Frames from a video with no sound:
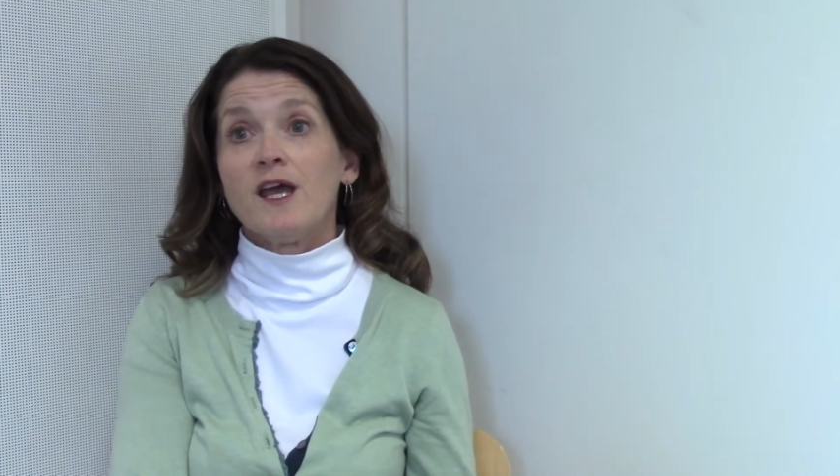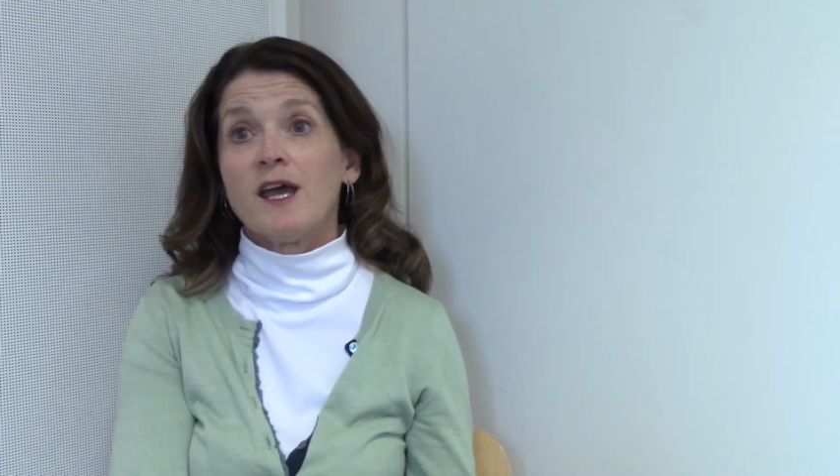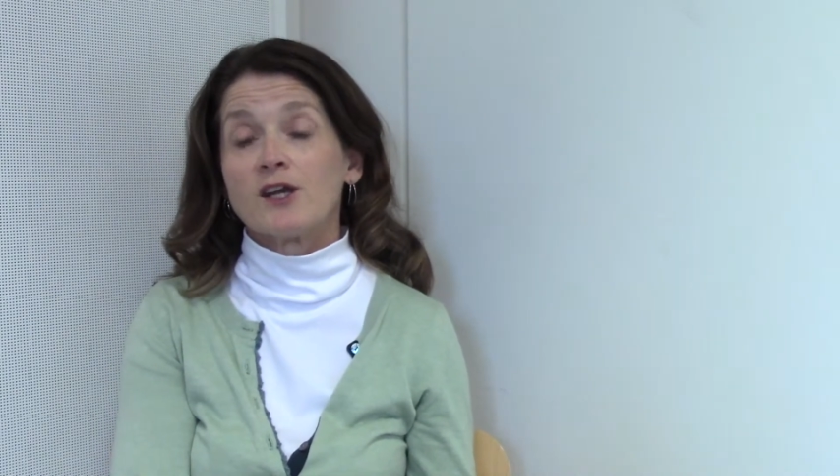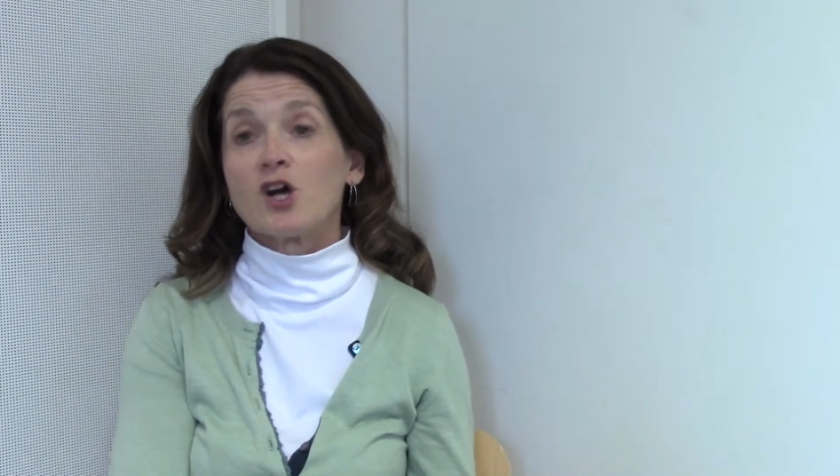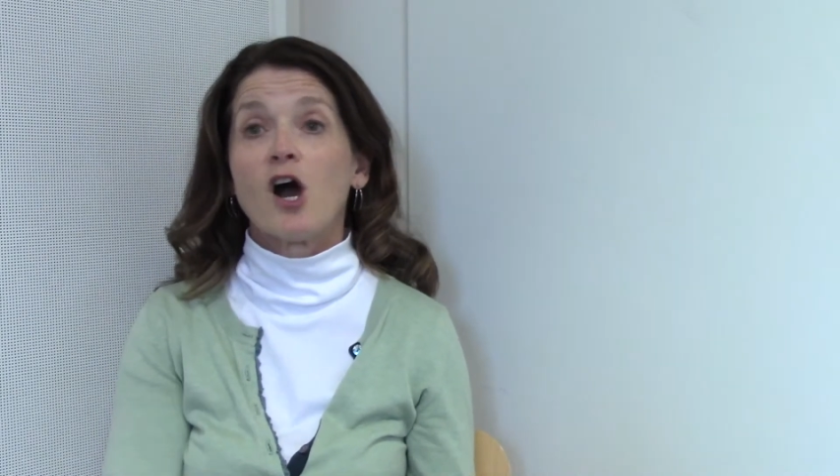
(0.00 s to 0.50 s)

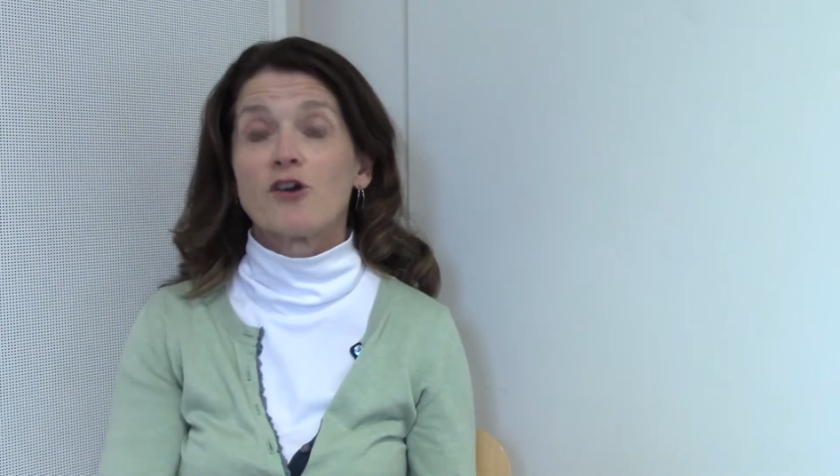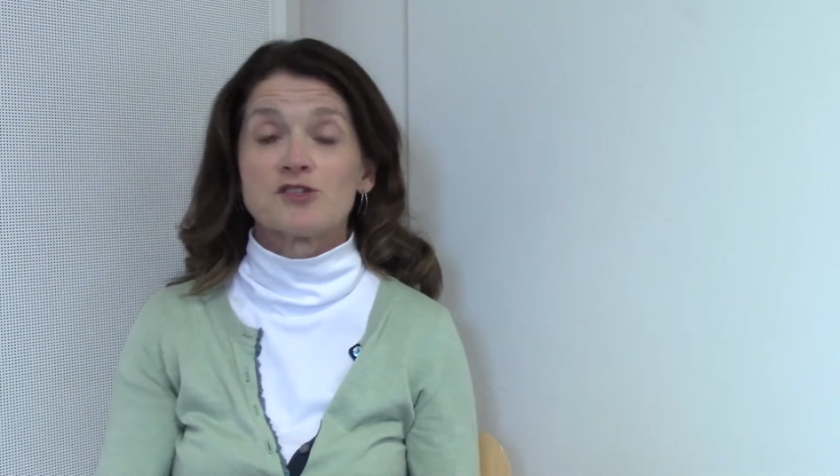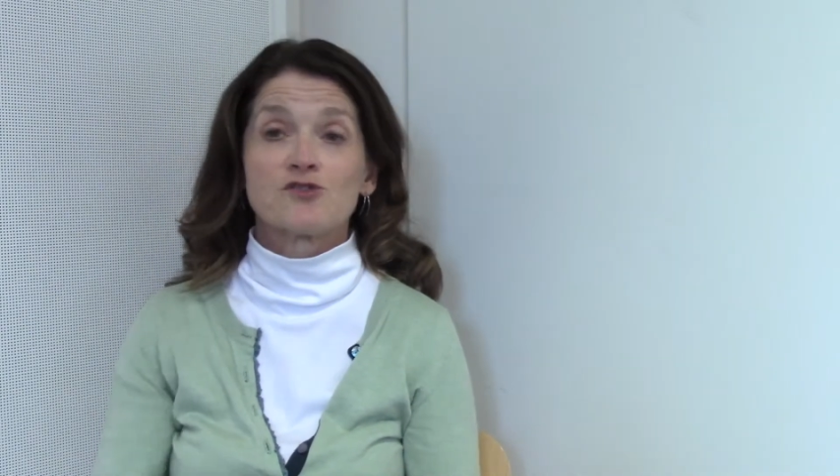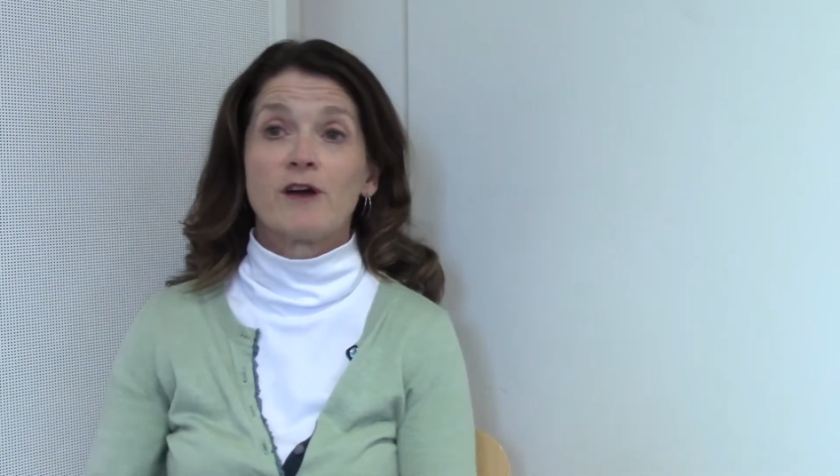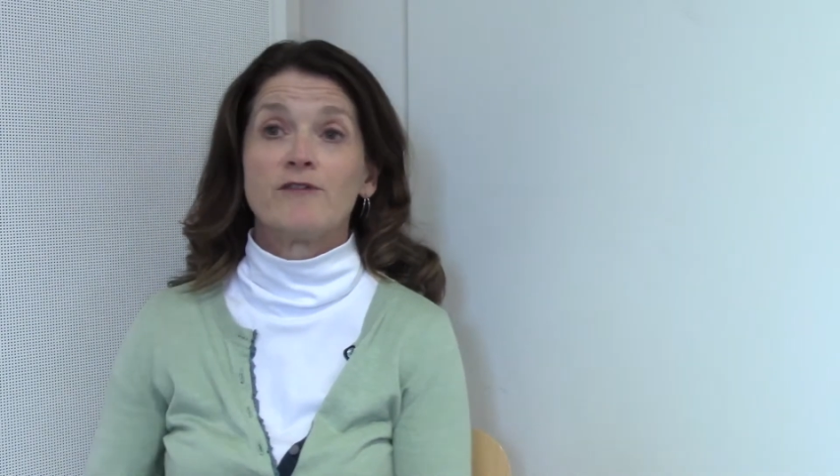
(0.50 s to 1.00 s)
and a car is
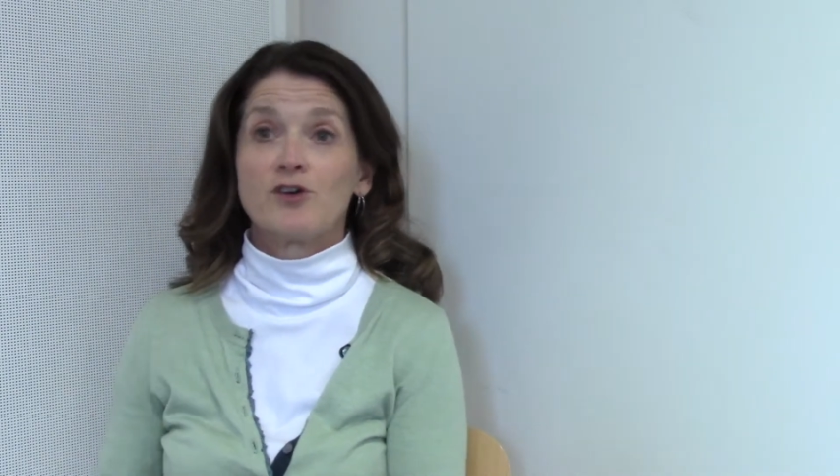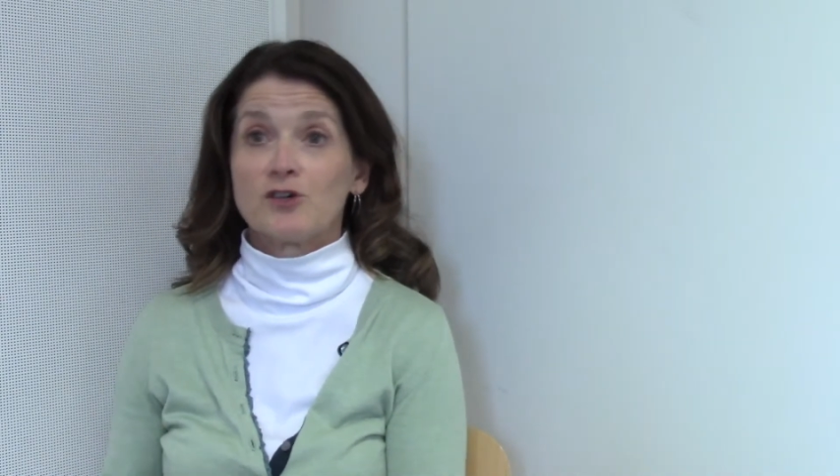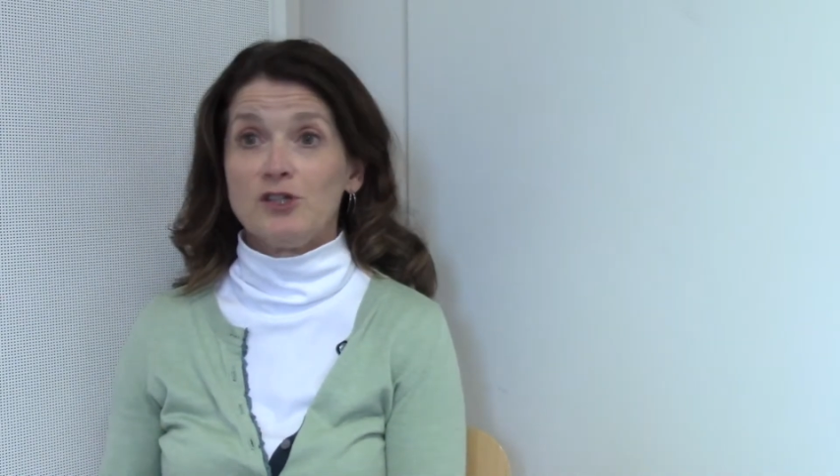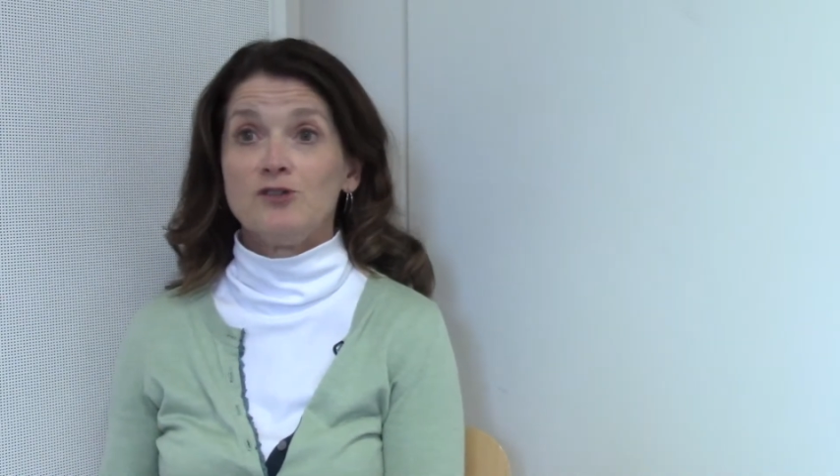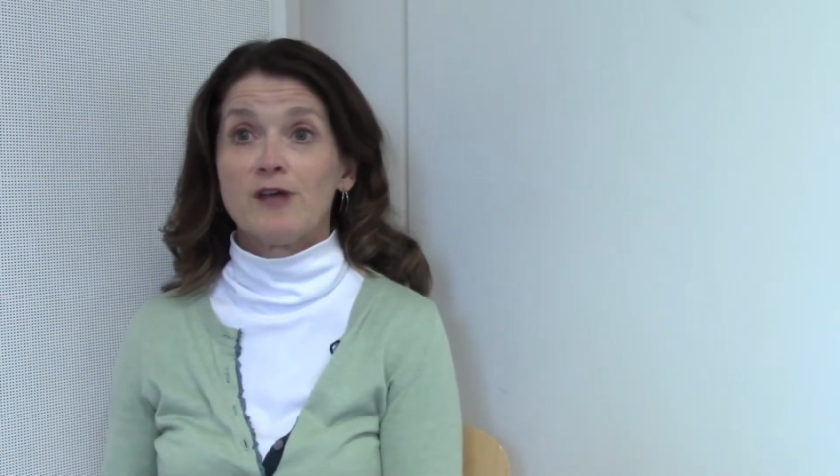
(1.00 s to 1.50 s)
driving on
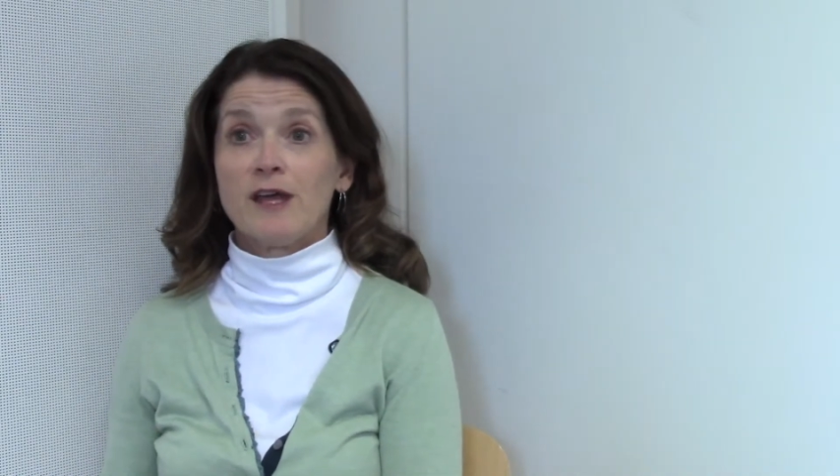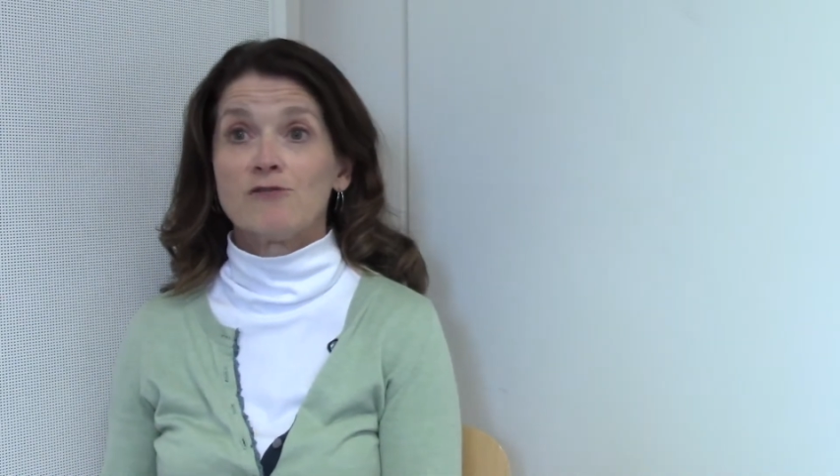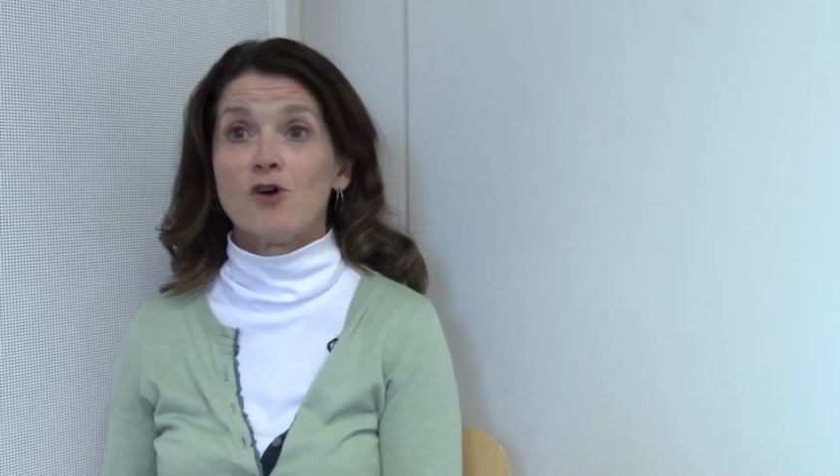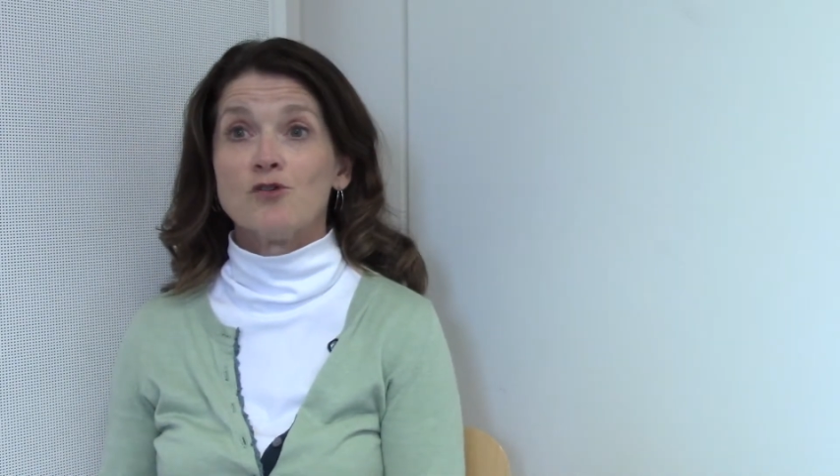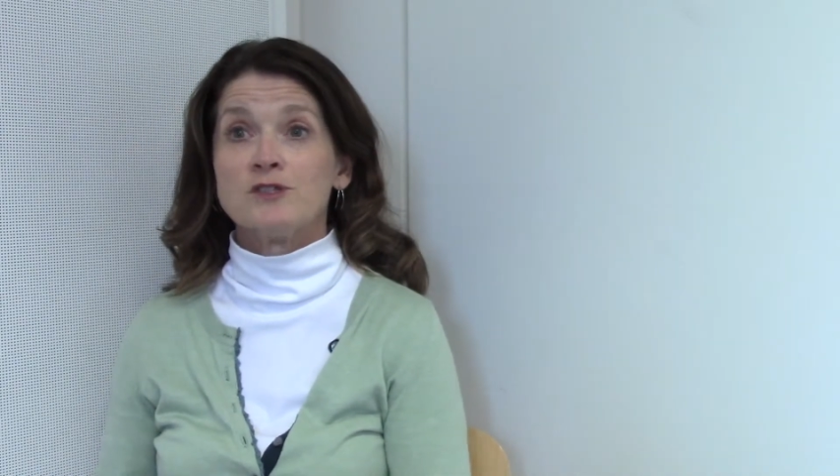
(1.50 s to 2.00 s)
the UK
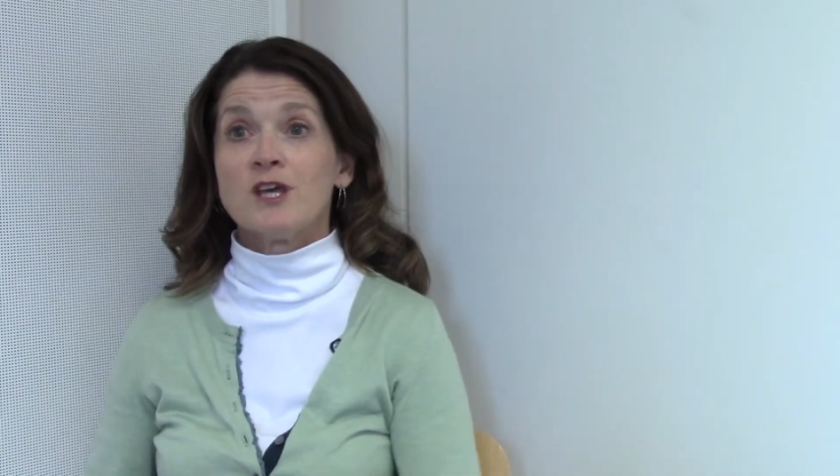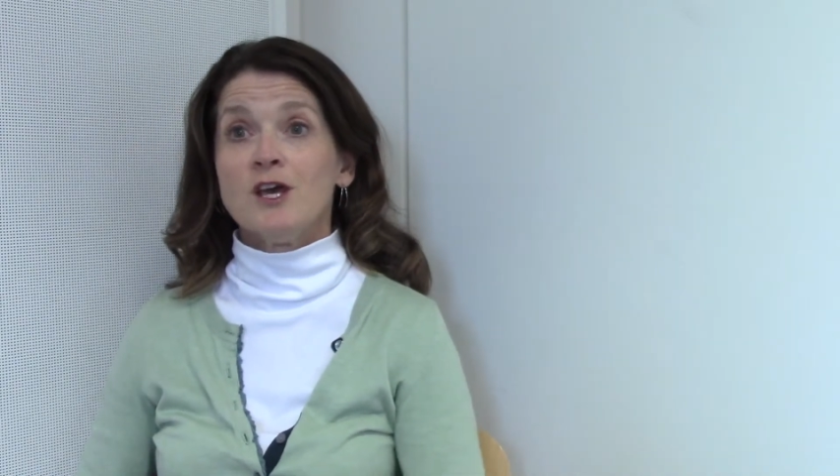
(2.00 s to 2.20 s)
roads.